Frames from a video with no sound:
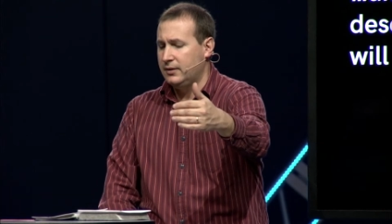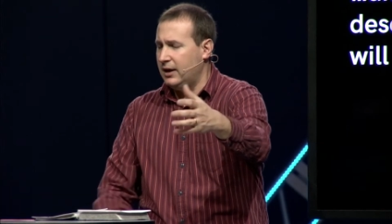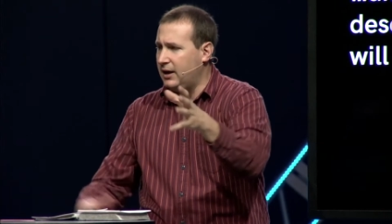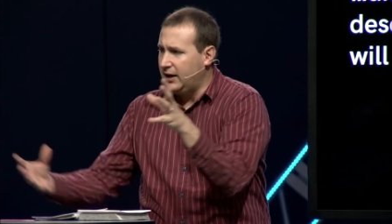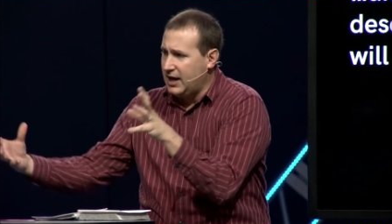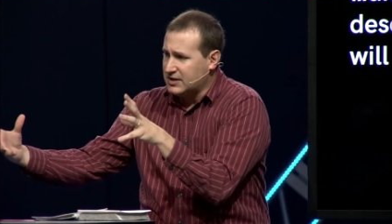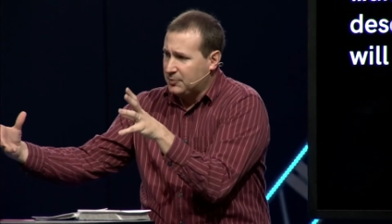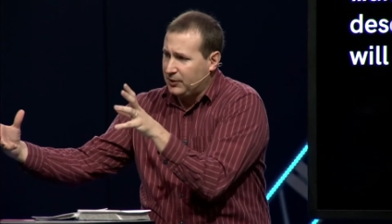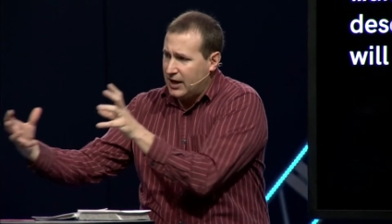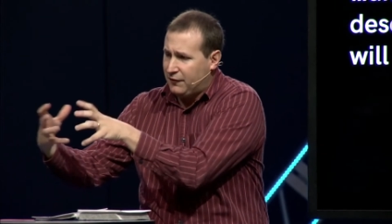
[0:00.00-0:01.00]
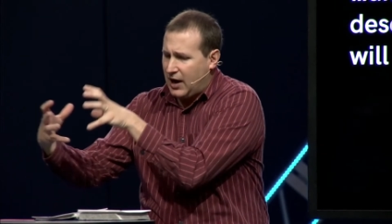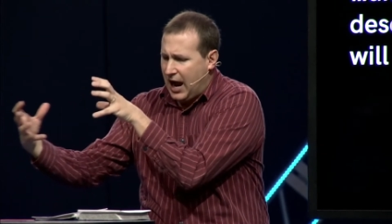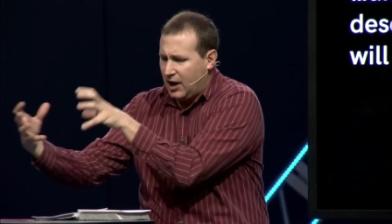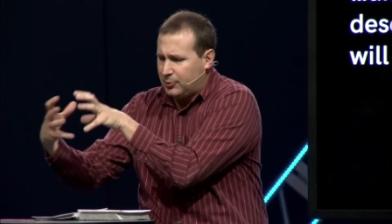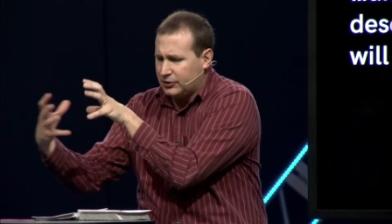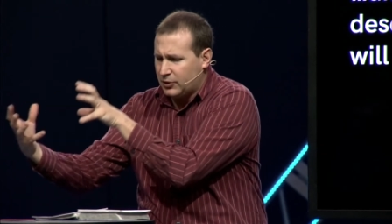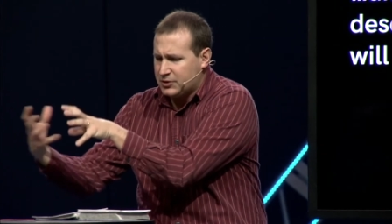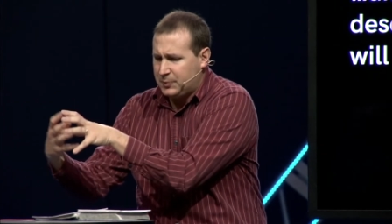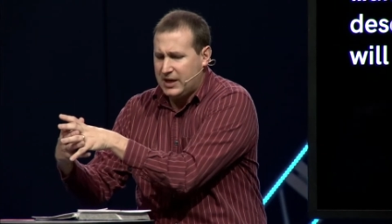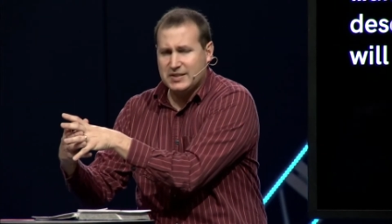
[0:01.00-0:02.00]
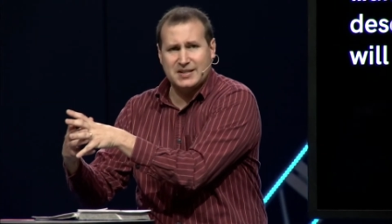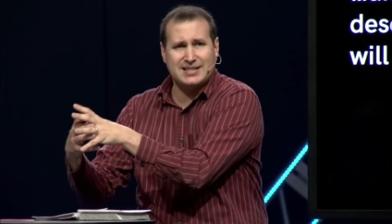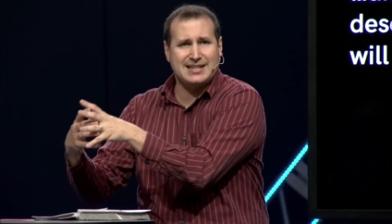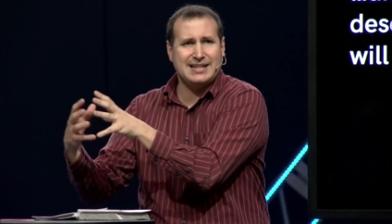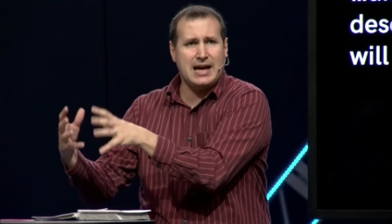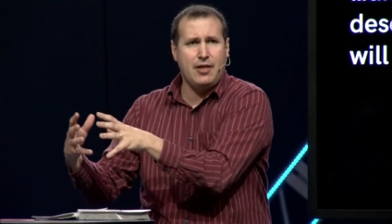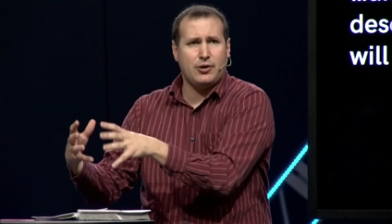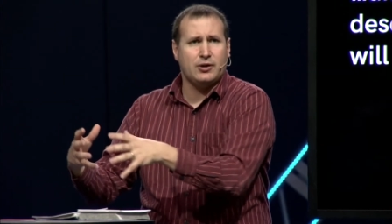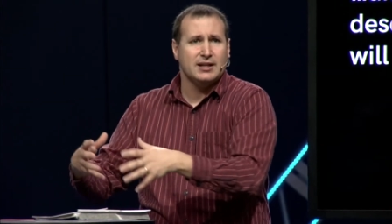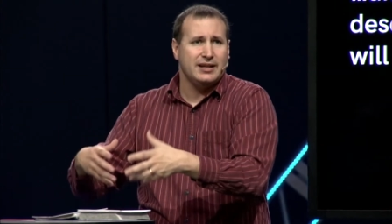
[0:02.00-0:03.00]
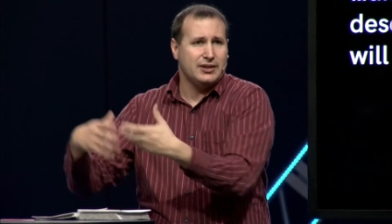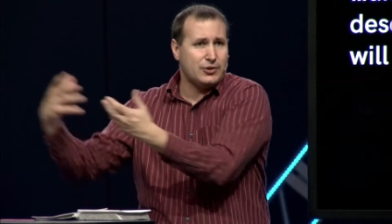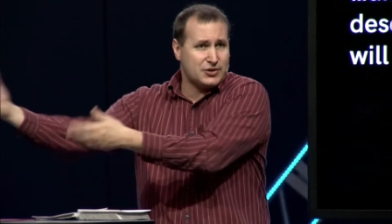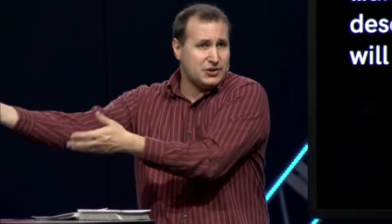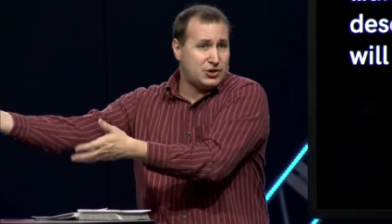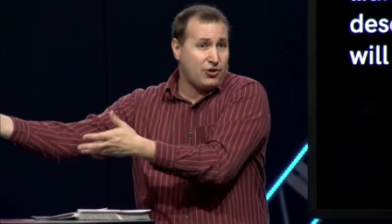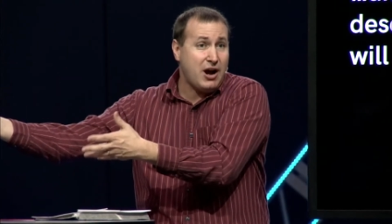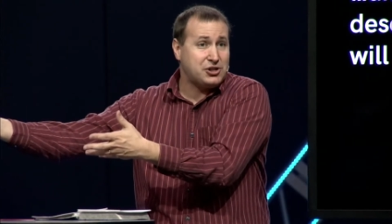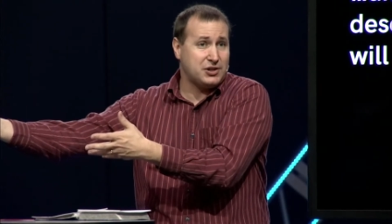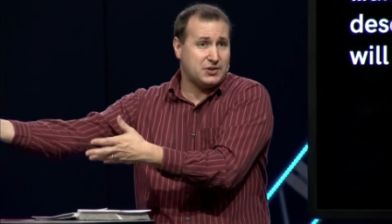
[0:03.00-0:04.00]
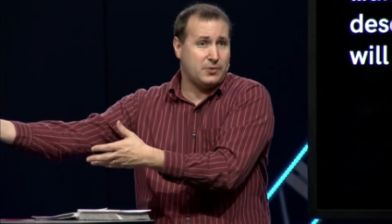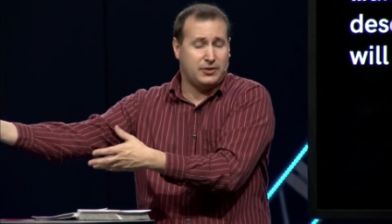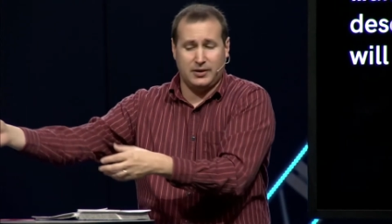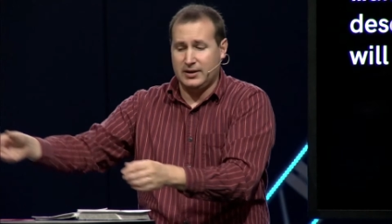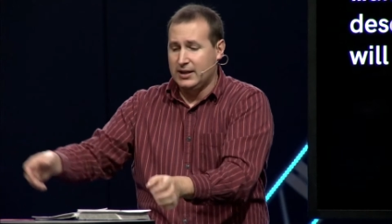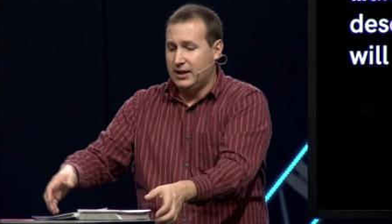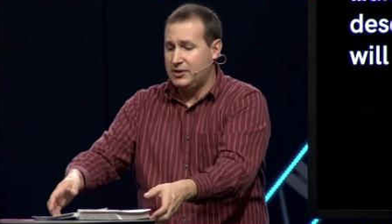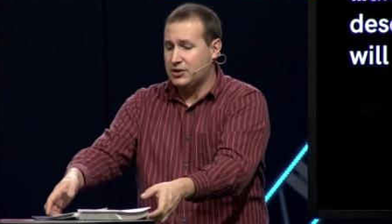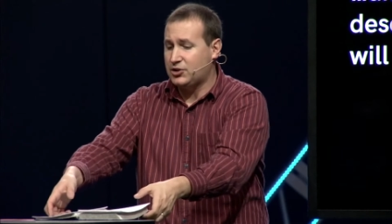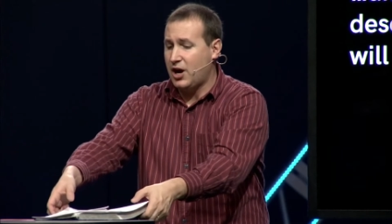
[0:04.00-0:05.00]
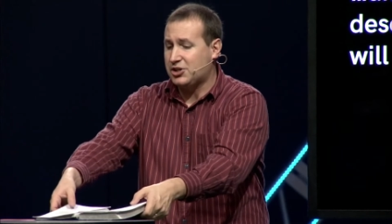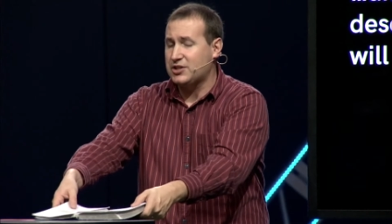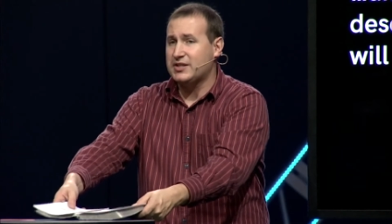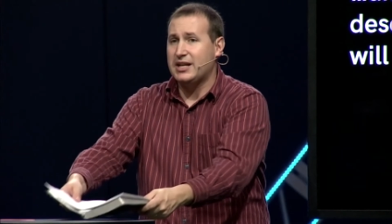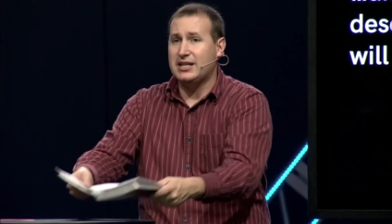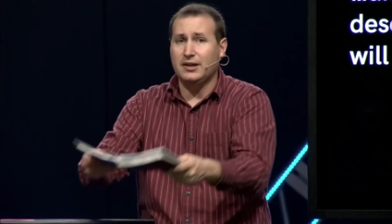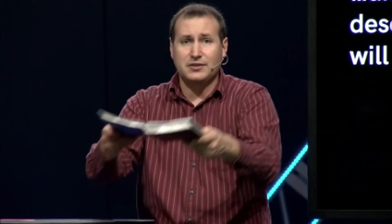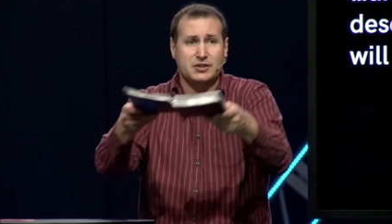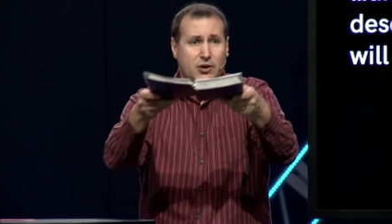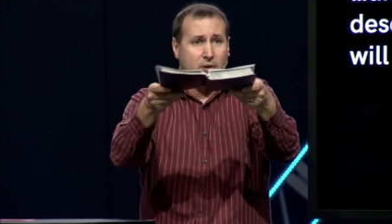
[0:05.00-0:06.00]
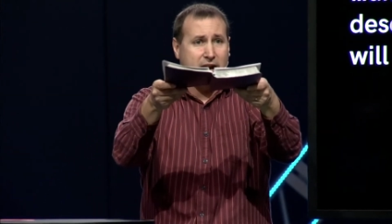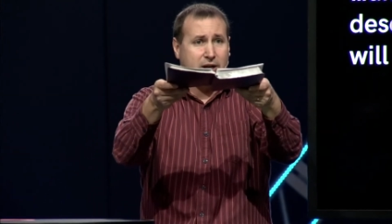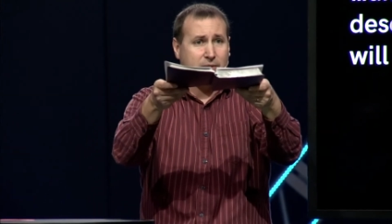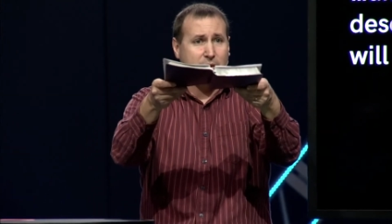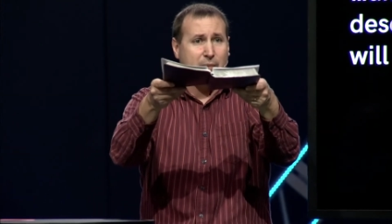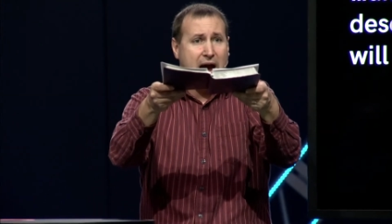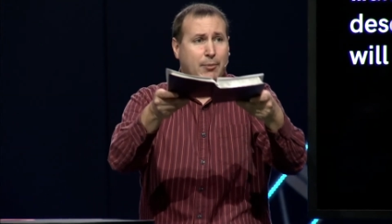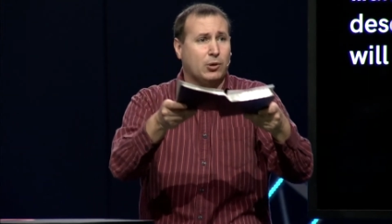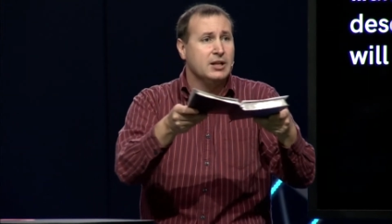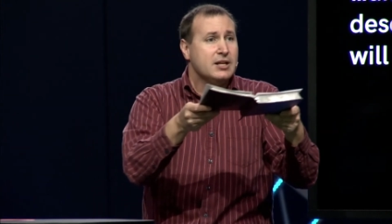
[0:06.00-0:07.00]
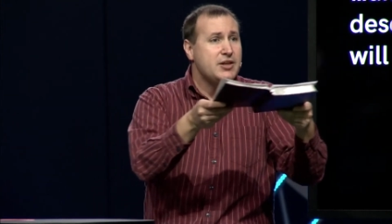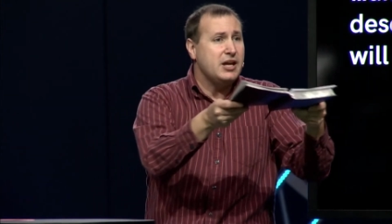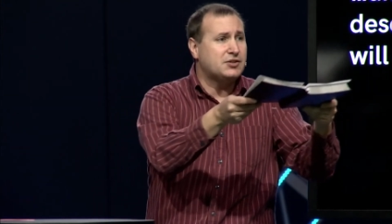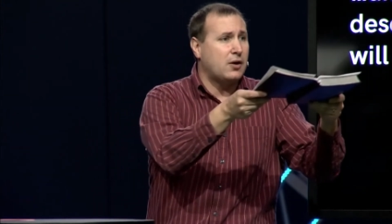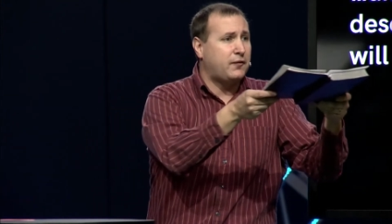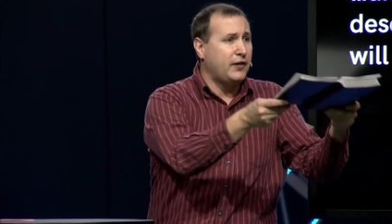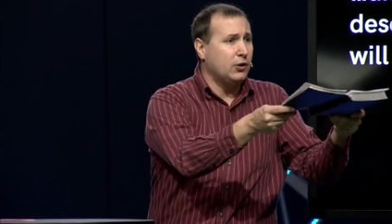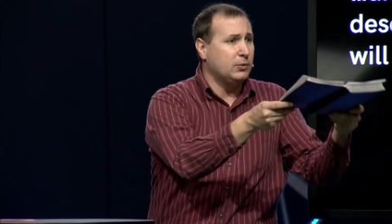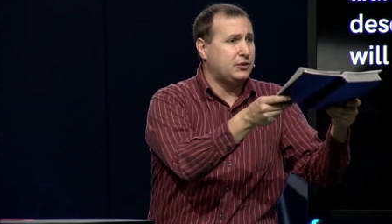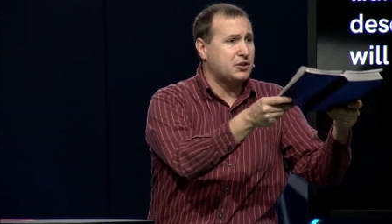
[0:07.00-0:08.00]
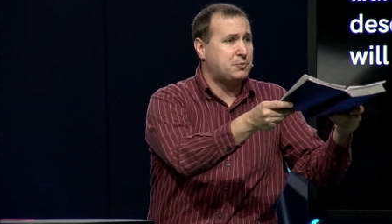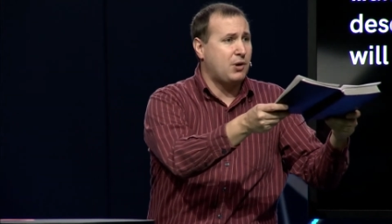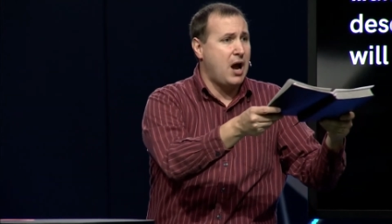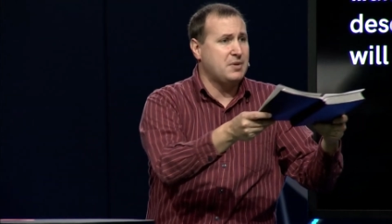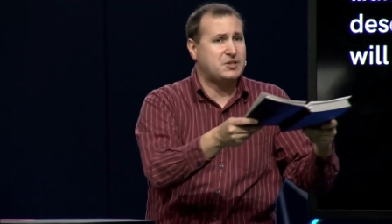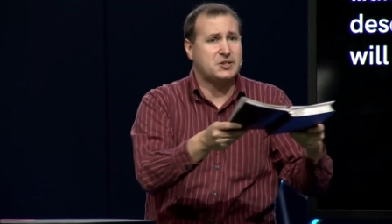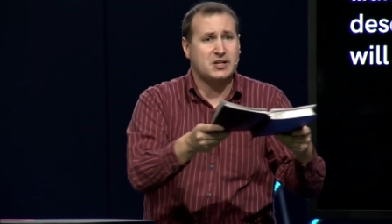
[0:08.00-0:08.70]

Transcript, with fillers: And he has a plan for how to put those pieces together. Uh, there's instructions with it. And the instructions that he gives us are right here in the Bible. These are filled with his promises.